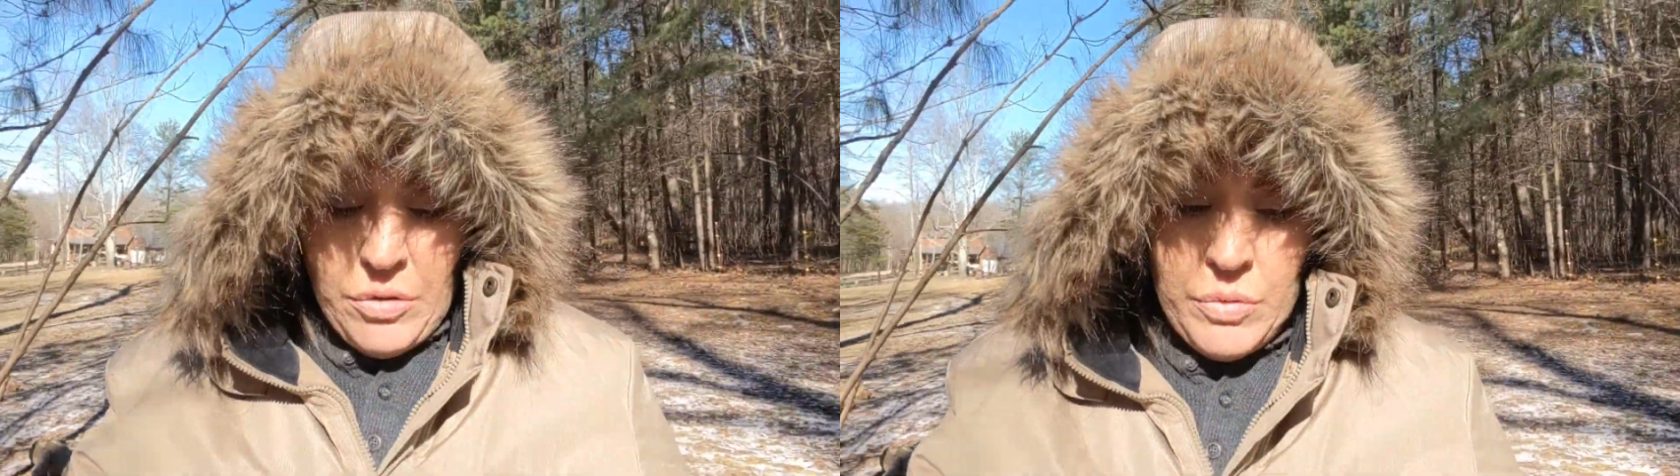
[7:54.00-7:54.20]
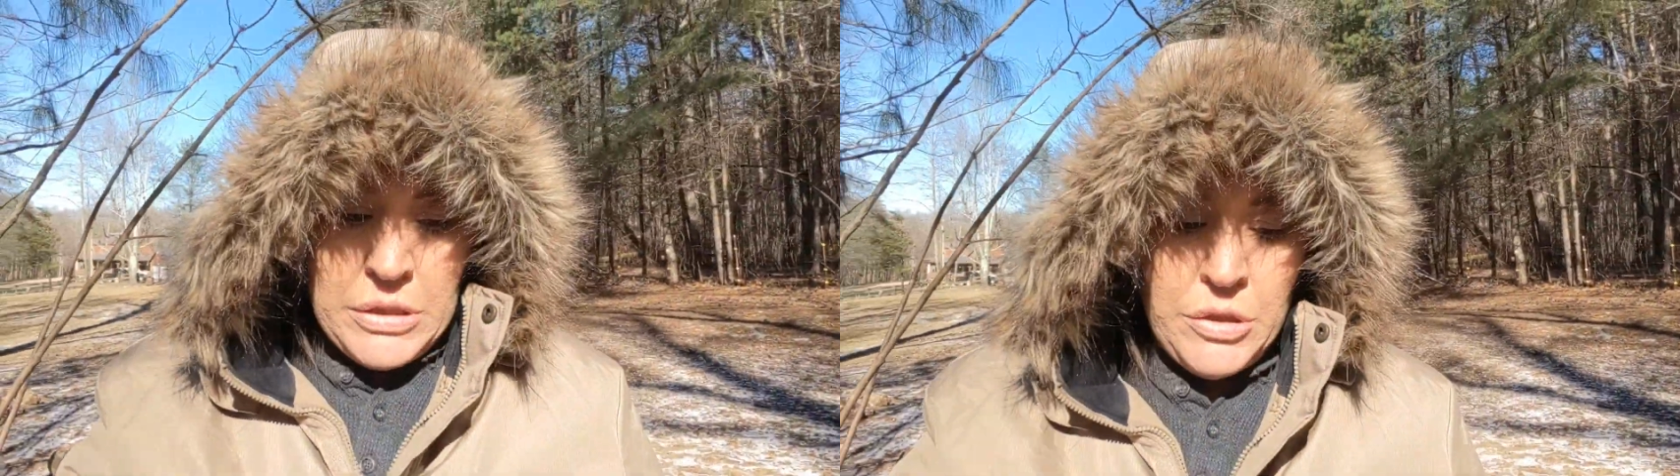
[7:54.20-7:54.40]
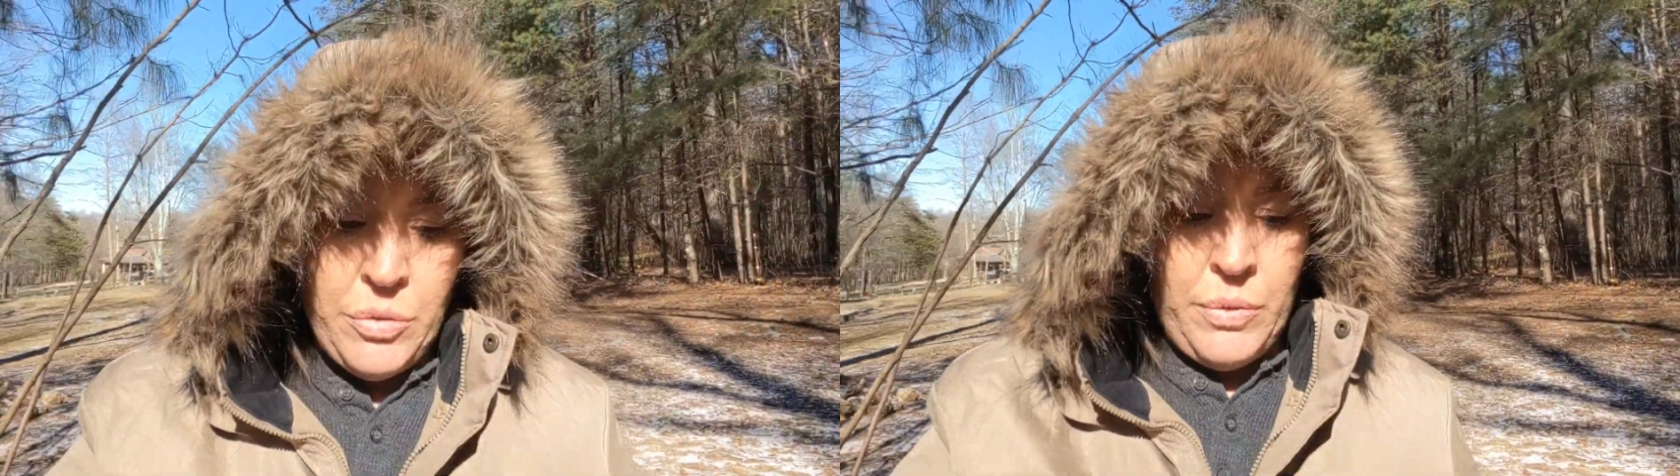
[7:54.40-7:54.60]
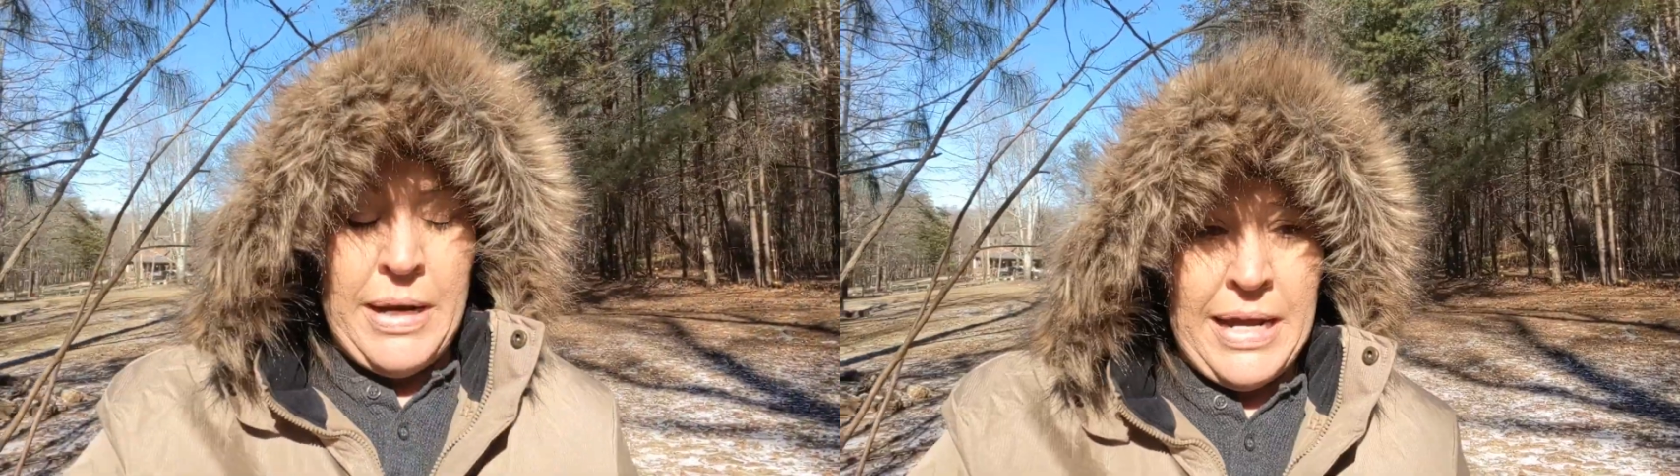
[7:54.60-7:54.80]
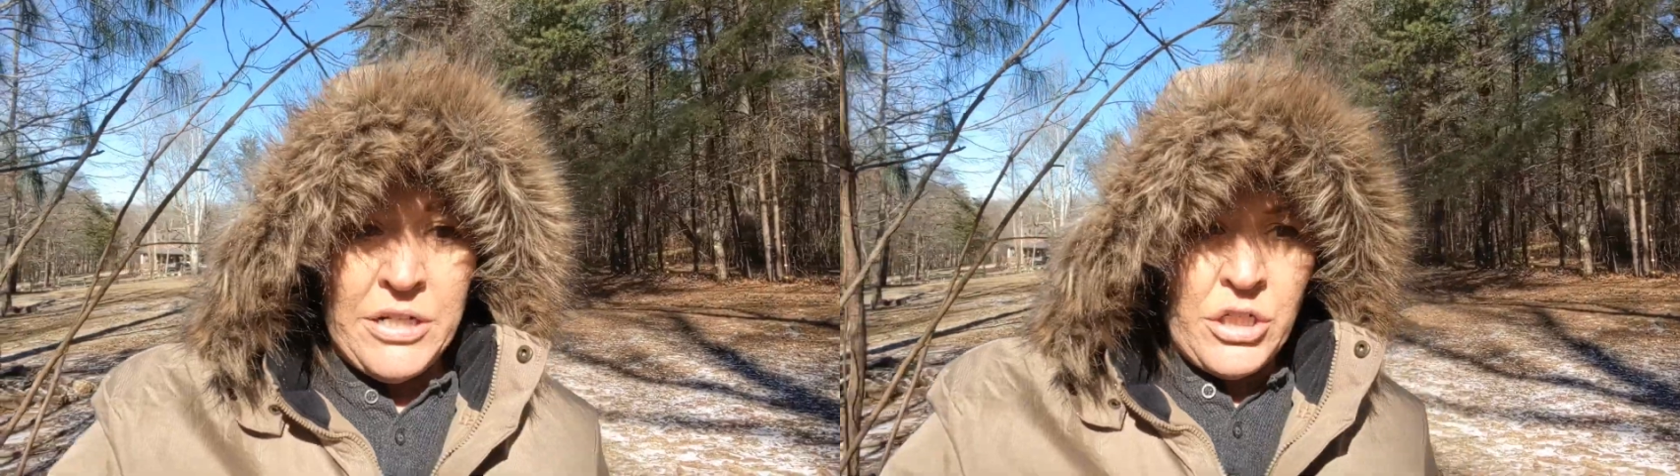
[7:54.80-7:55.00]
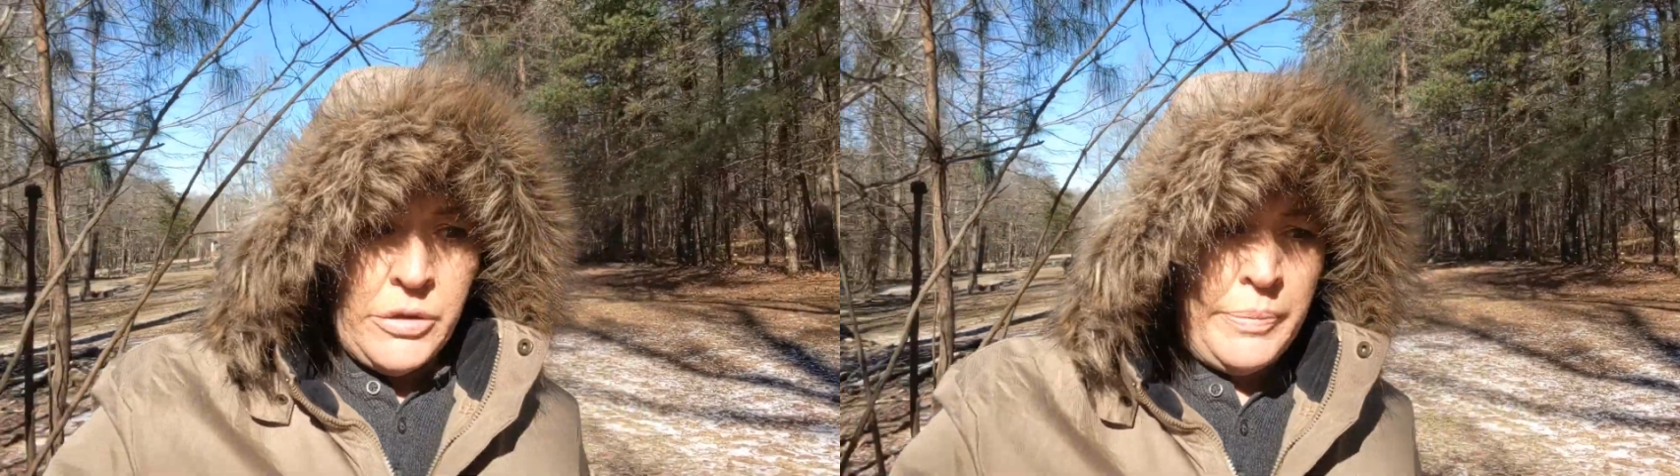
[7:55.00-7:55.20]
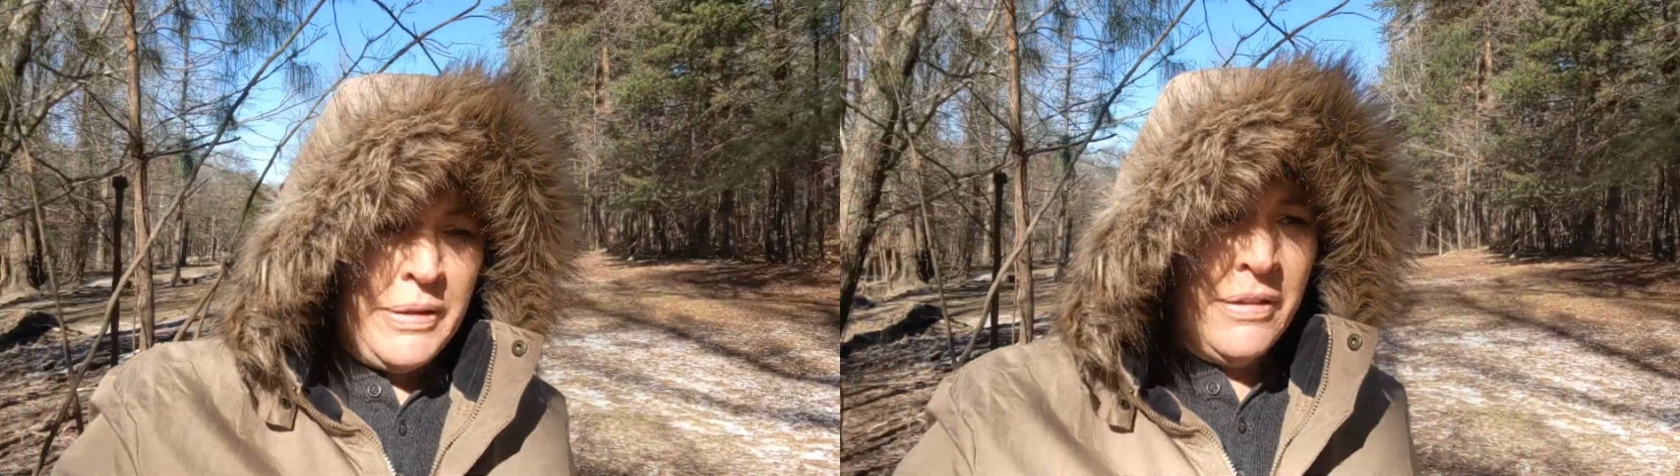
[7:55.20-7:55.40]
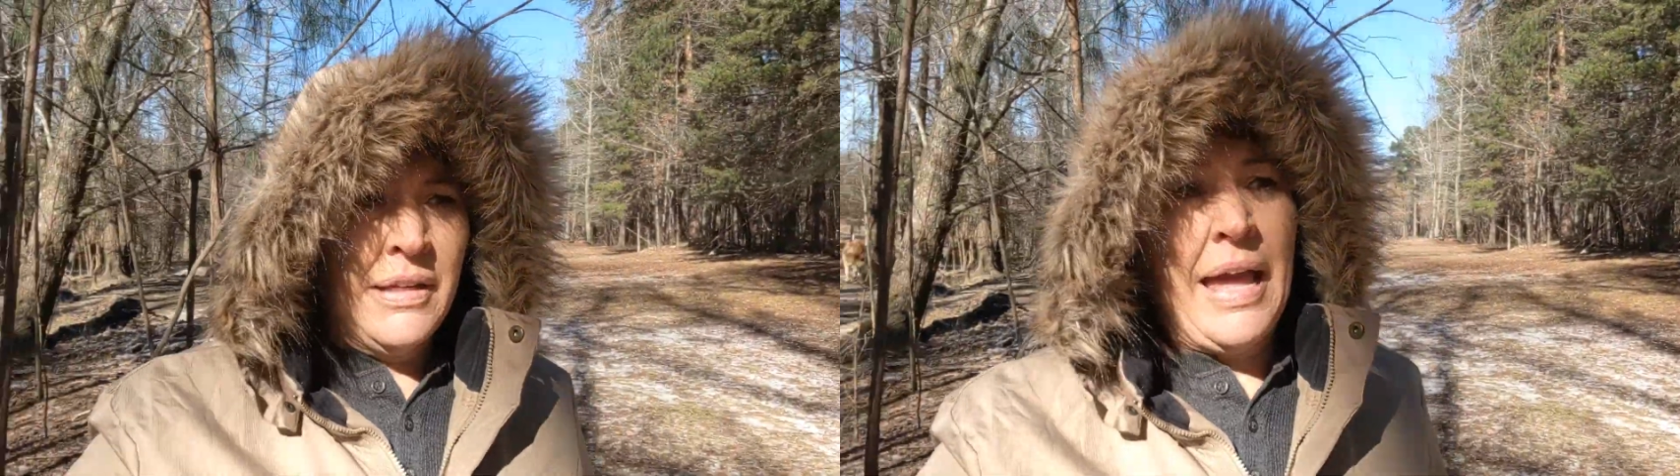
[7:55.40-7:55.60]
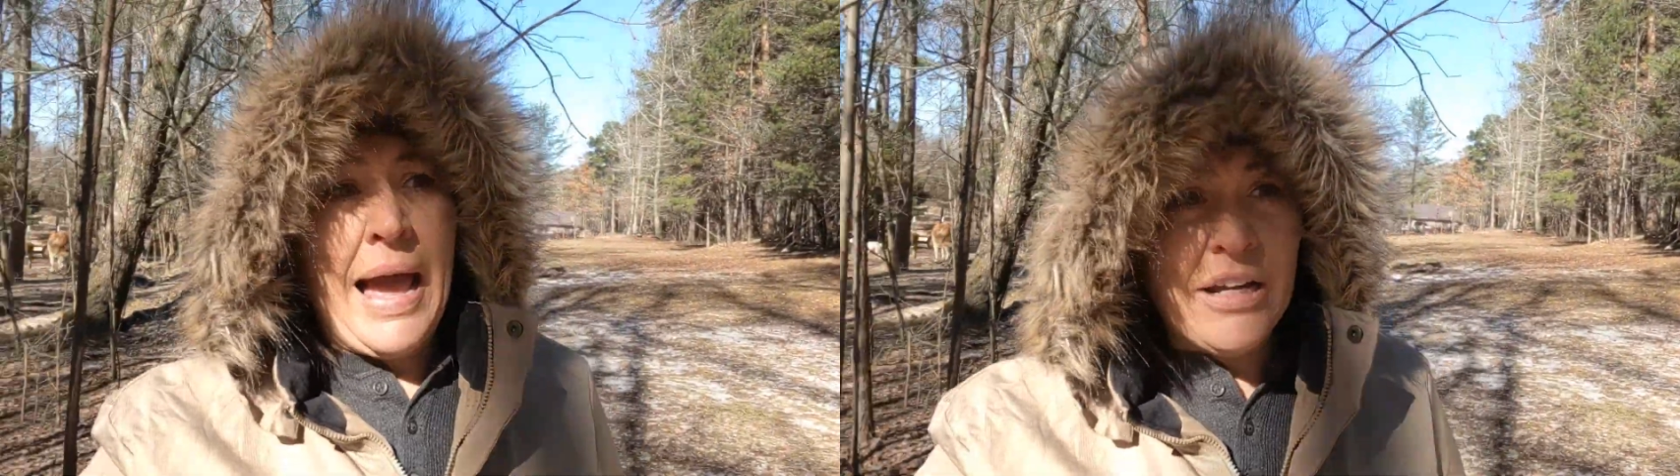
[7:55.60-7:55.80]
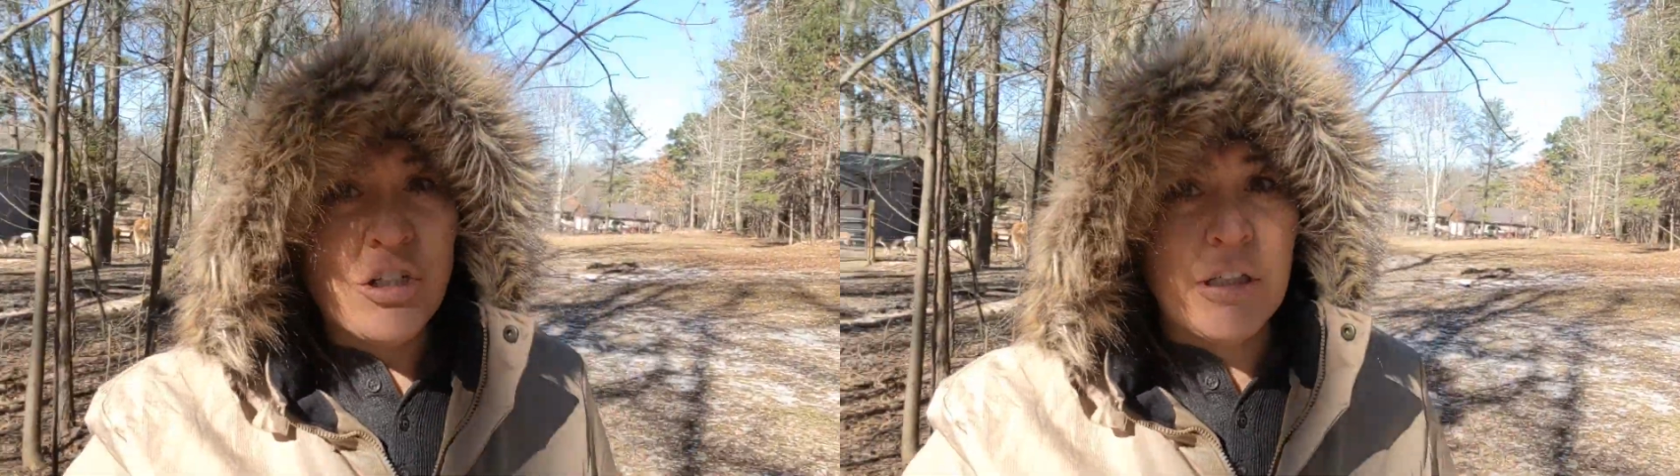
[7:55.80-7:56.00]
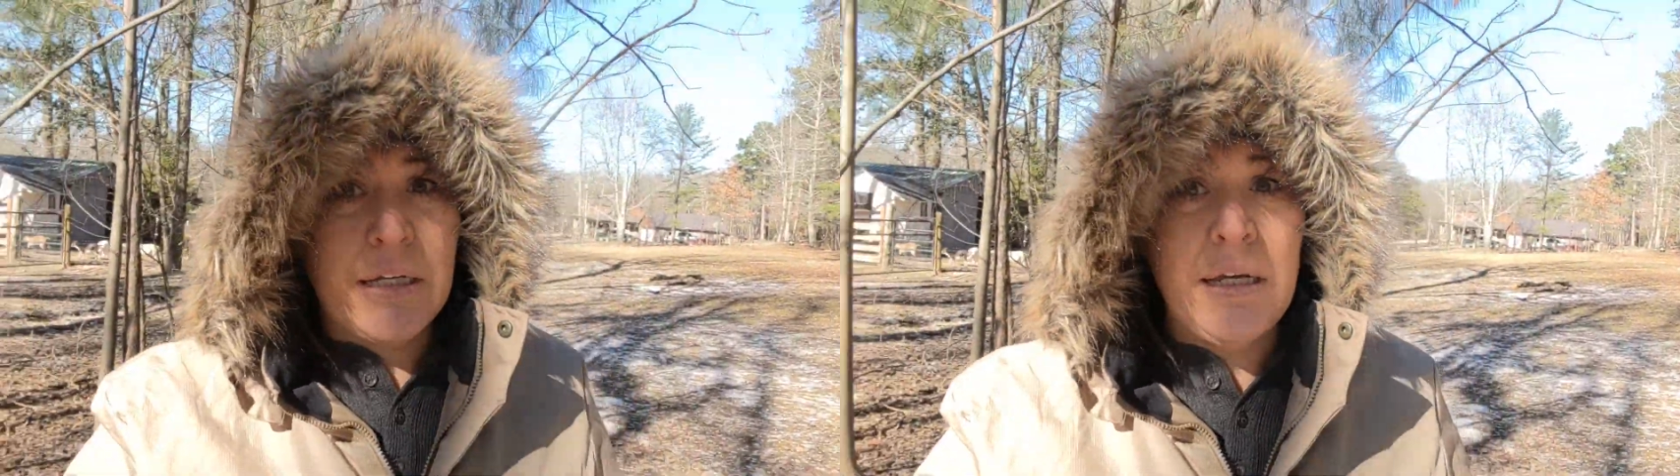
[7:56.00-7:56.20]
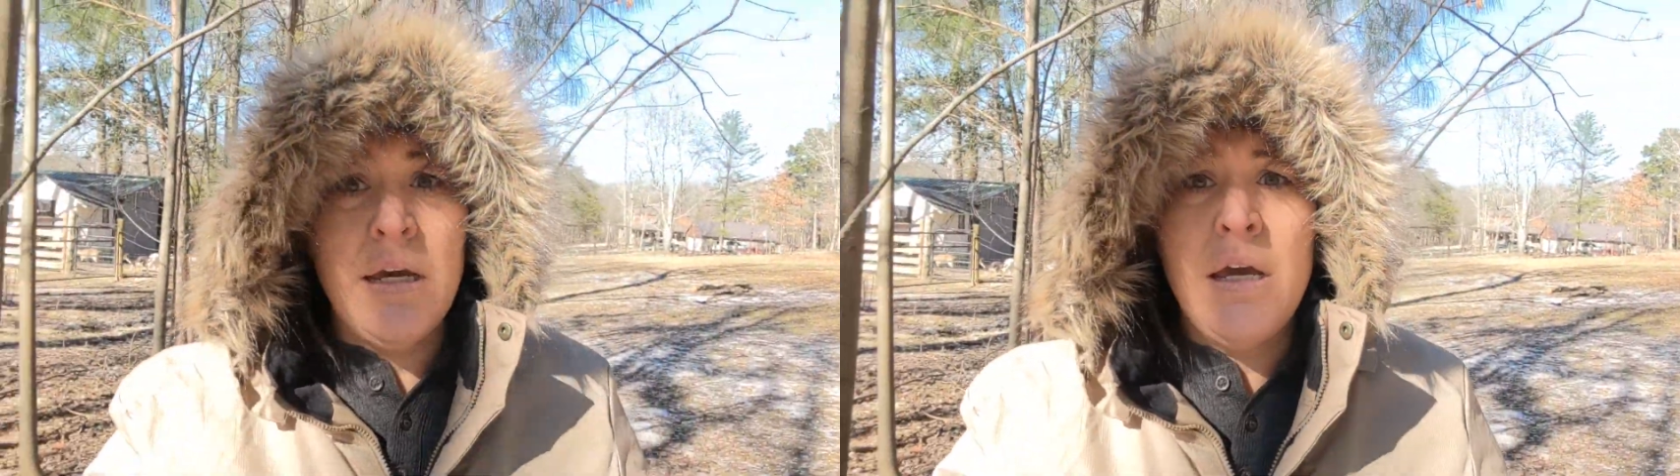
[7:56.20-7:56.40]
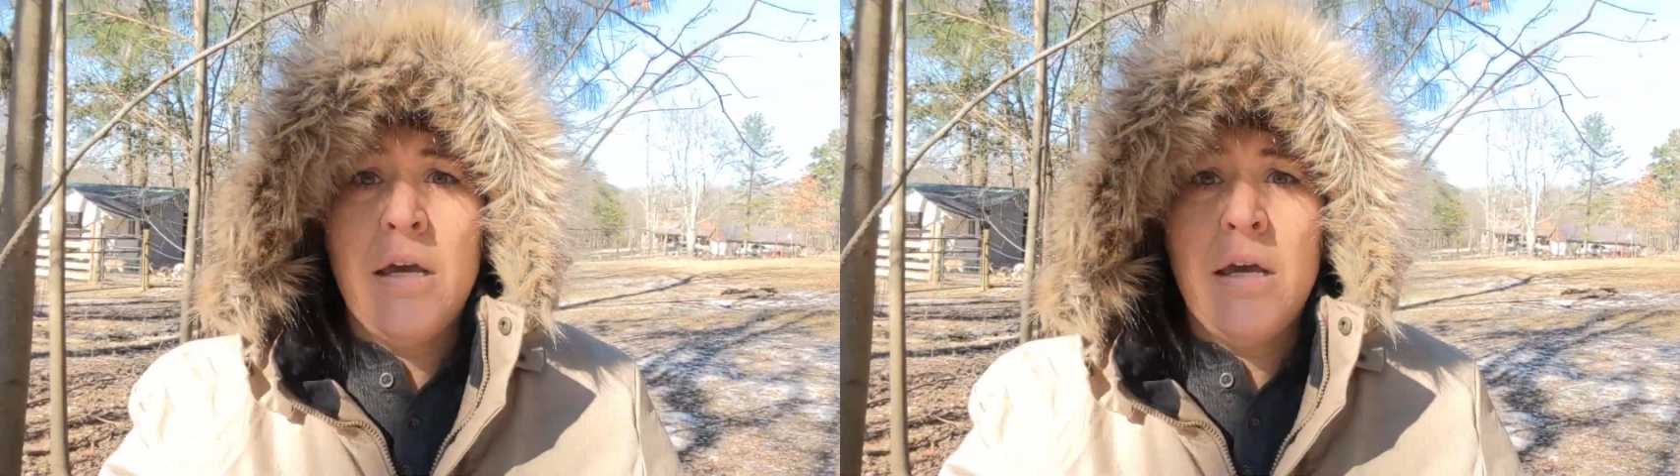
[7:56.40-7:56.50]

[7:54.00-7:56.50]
which would actually